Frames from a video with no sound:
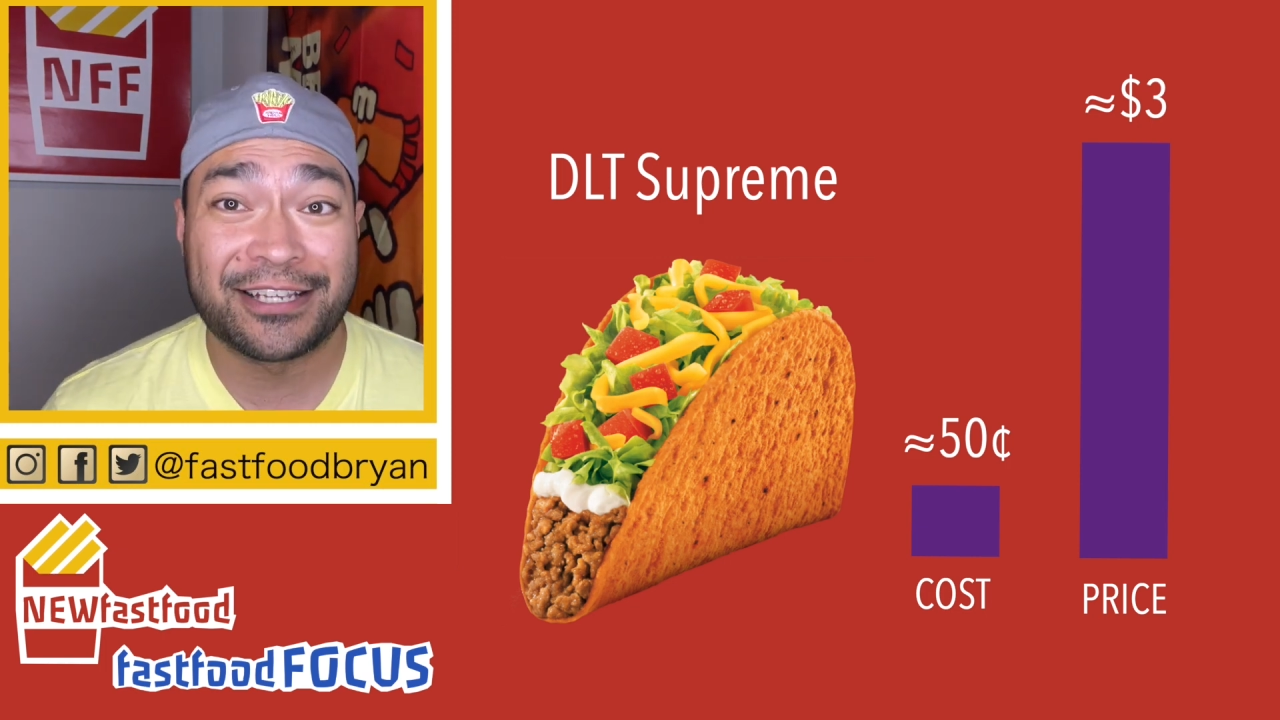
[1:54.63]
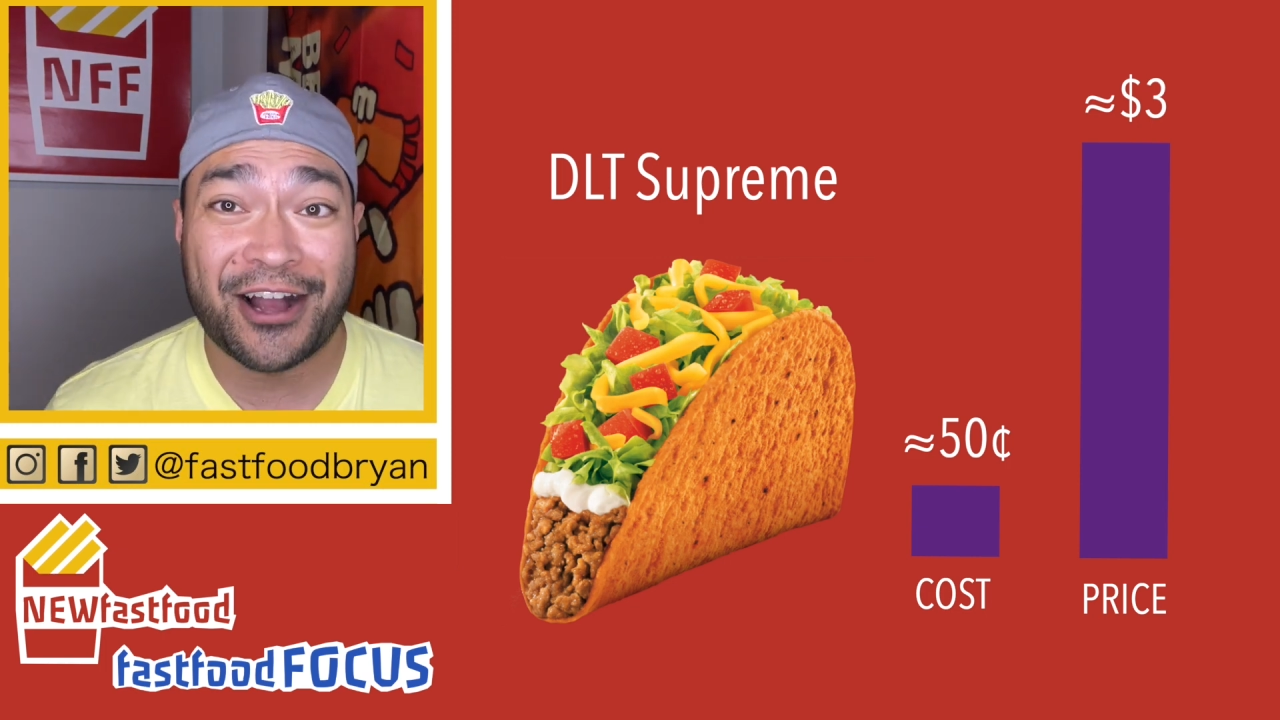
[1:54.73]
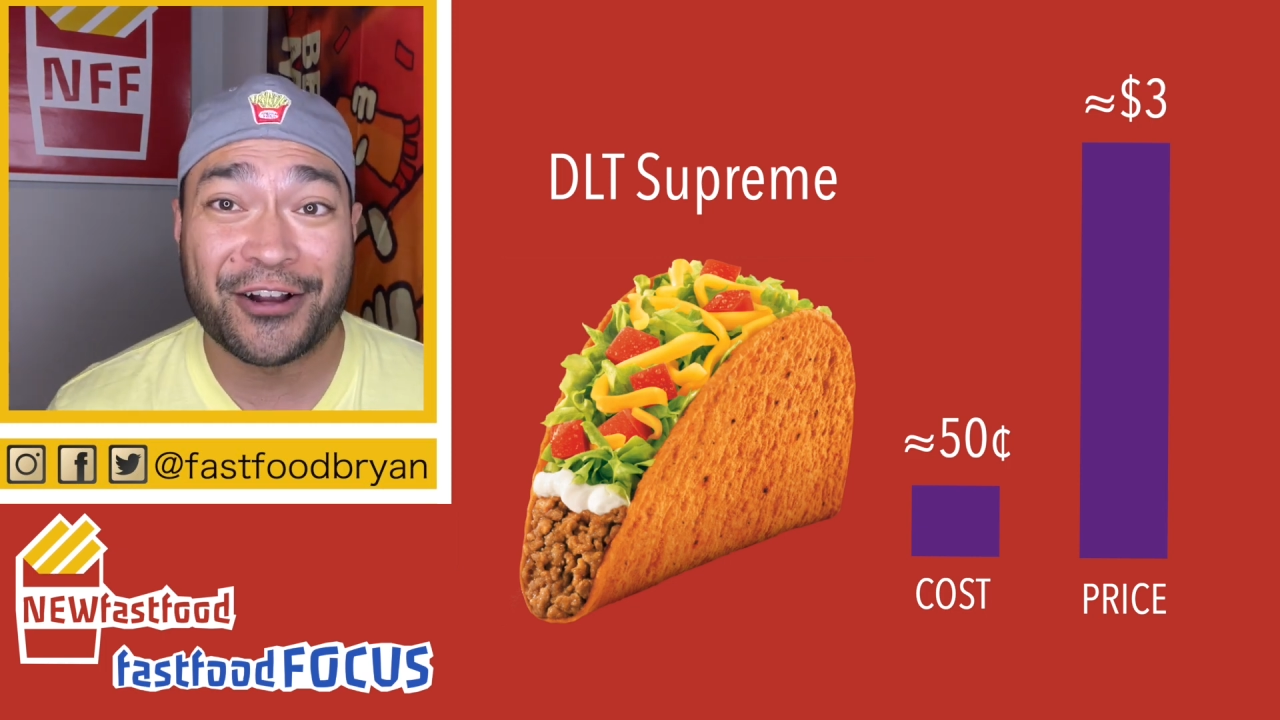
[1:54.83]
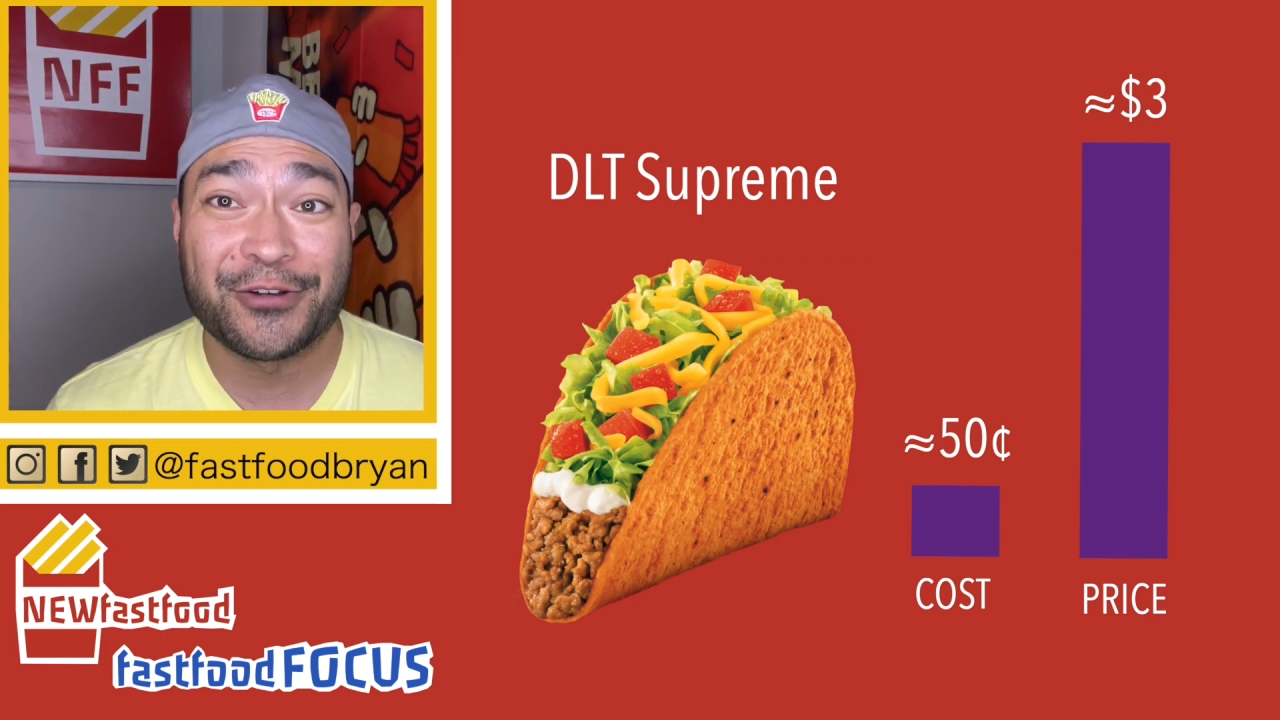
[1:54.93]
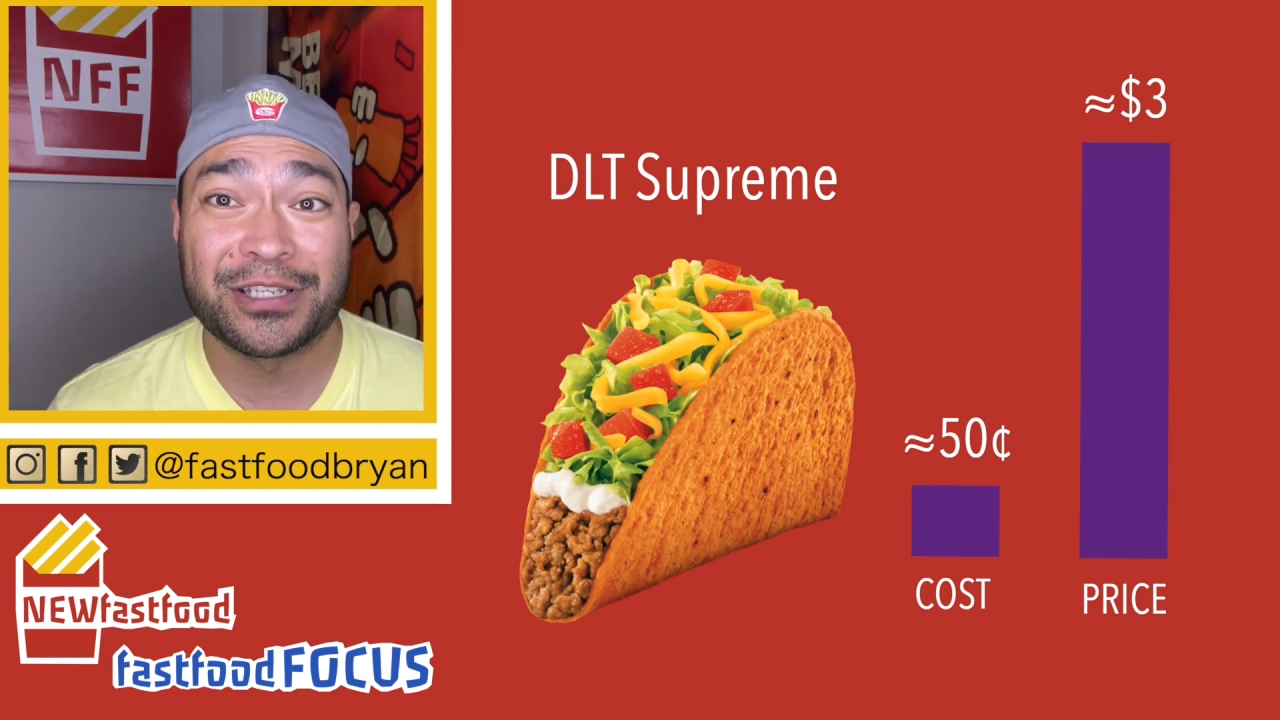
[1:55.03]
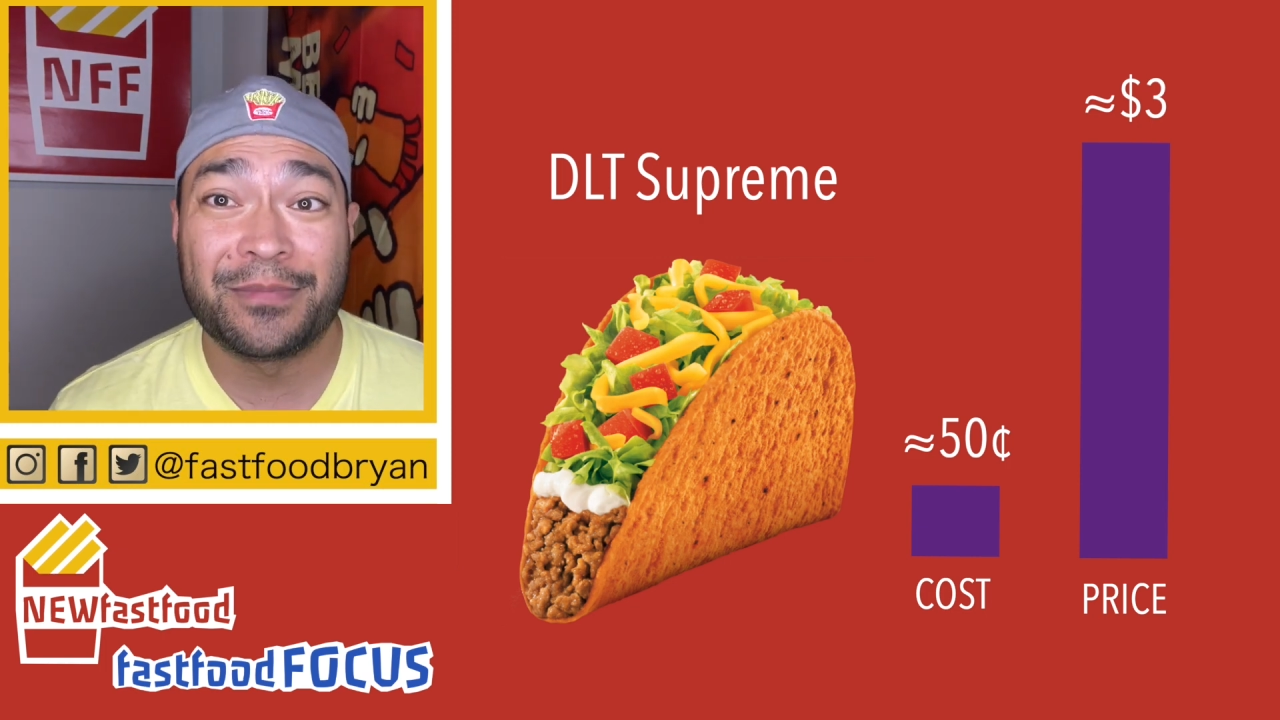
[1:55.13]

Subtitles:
tacos